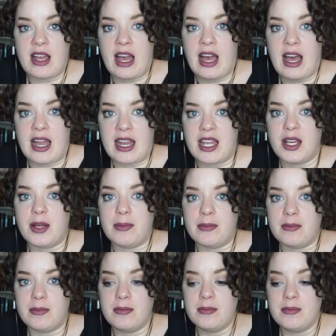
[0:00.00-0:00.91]
I
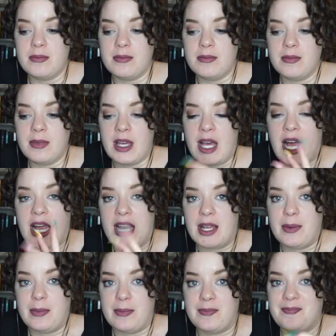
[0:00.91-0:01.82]
am I
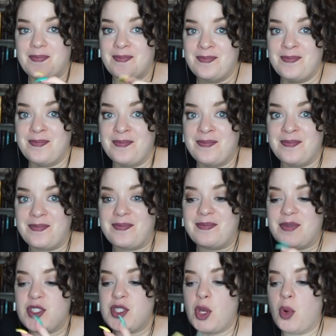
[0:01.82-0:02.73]
am,
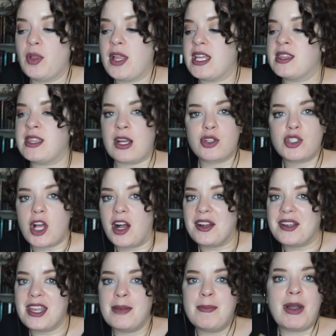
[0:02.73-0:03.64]
mm, so like they're
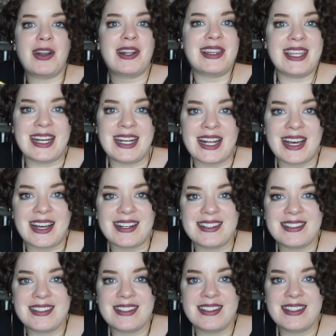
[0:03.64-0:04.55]
talking about
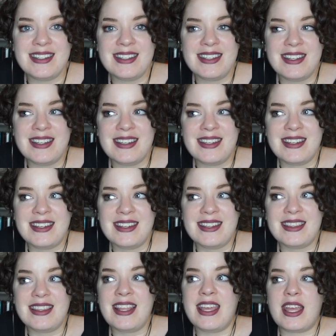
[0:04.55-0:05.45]
Alina.
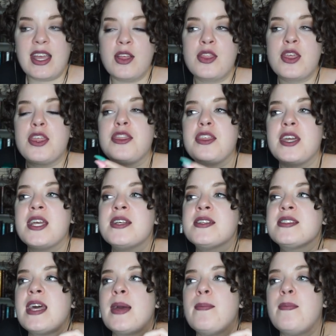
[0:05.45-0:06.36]
Like the
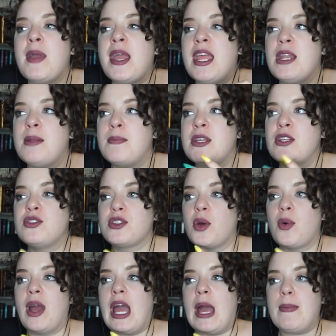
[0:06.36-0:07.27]
things that made me
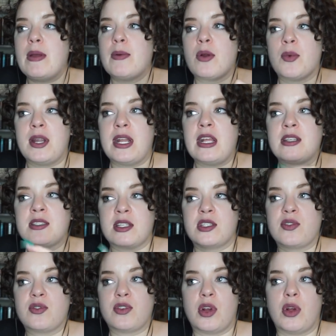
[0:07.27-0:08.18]
so happy about reading
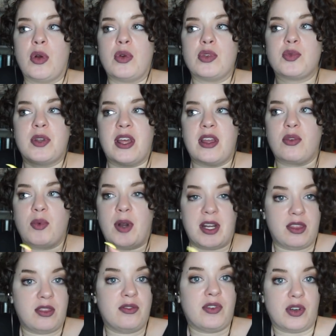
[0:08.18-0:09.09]
Six of Crows when I
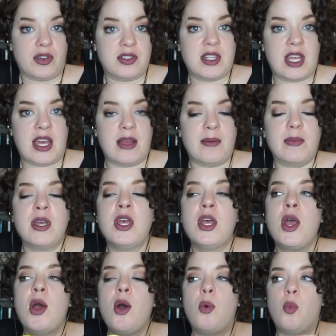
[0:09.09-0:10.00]
read it the first time
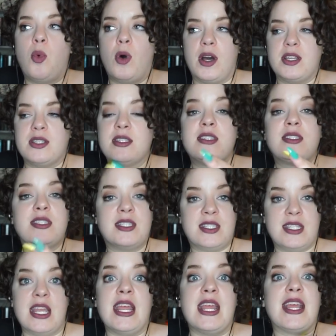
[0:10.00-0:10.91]
was
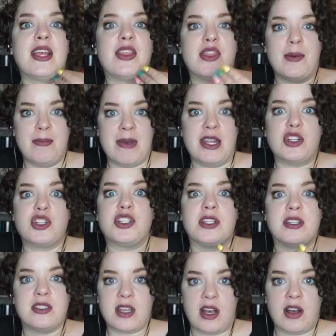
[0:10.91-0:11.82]
seeing the
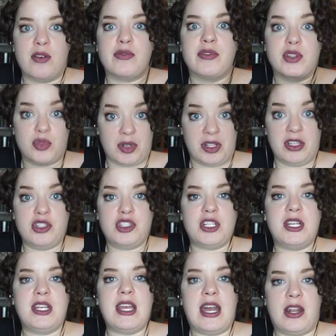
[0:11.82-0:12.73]
mentions of the
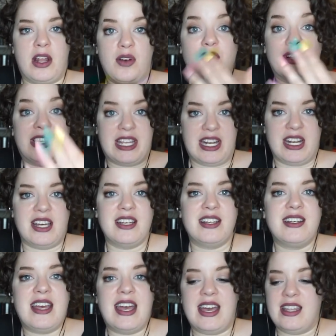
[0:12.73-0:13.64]
trilogy and of
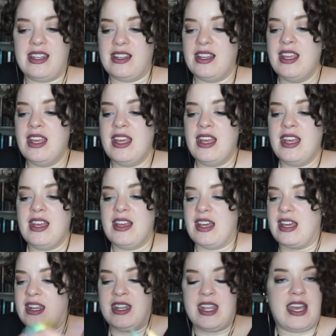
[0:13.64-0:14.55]
Alina and
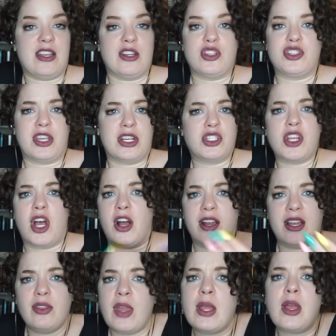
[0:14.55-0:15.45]
Inej like
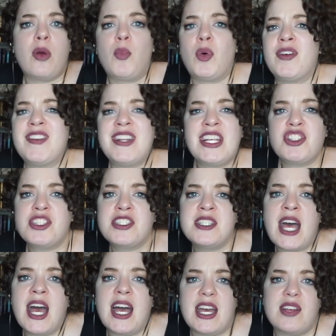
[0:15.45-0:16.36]
talk like one of Inej's
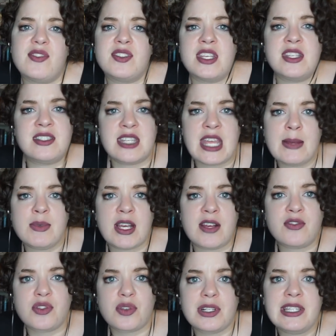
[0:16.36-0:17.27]
knives is named
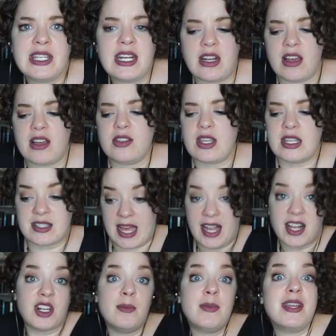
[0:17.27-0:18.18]
after Alina. Is
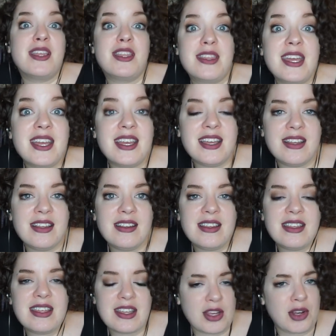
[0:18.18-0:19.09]
that going to be a
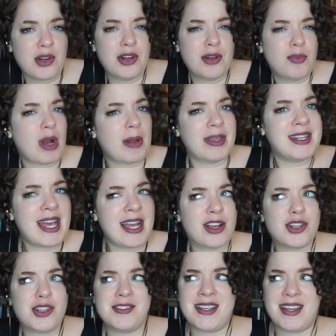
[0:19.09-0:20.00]
thing here? Probably not
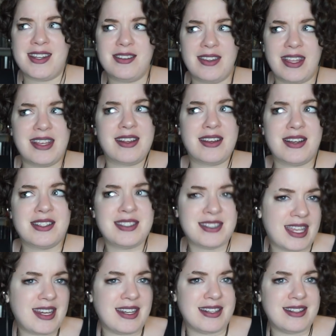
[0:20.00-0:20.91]
because she's not like a
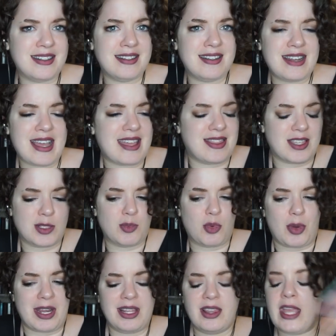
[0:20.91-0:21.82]
saint at this
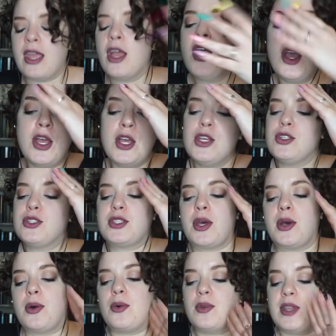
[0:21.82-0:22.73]
point. Like,
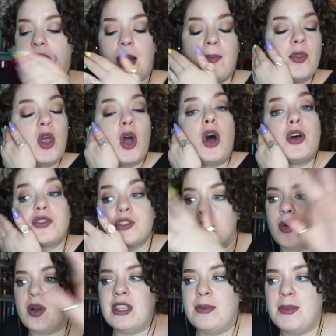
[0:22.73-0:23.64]
so yeah.
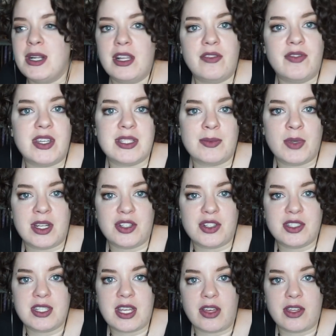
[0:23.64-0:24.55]
Also, in the middle of this, I'm gonna
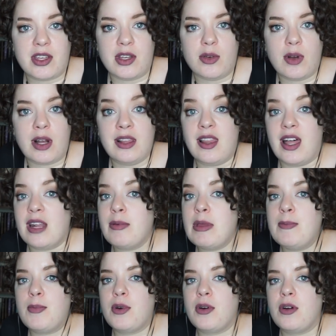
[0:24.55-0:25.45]
just tell you a lot of
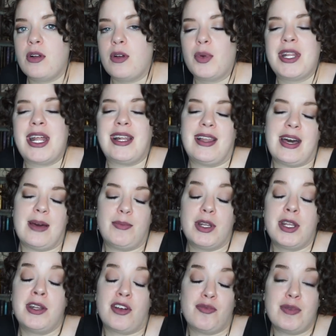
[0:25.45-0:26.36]
people, well, not a lot,
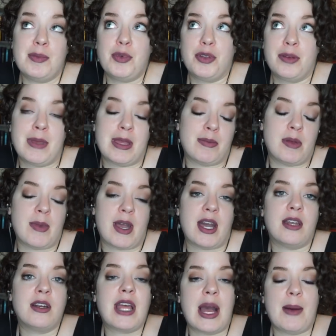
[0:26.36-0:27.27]
but enough people to make me
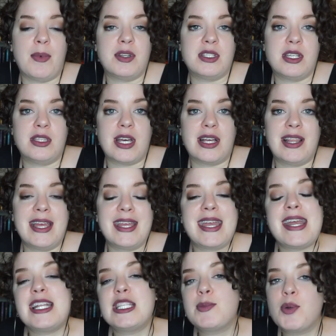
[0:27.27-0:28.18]
mad commented that,
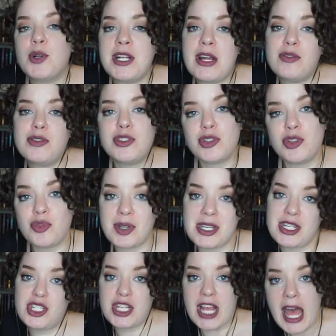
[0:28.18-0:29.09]
like, it's pronounced
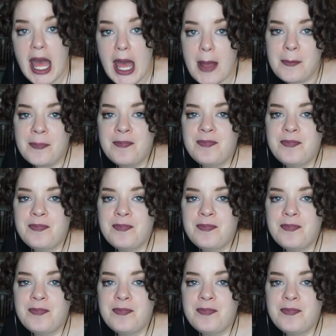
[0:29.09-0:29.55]
Grisha.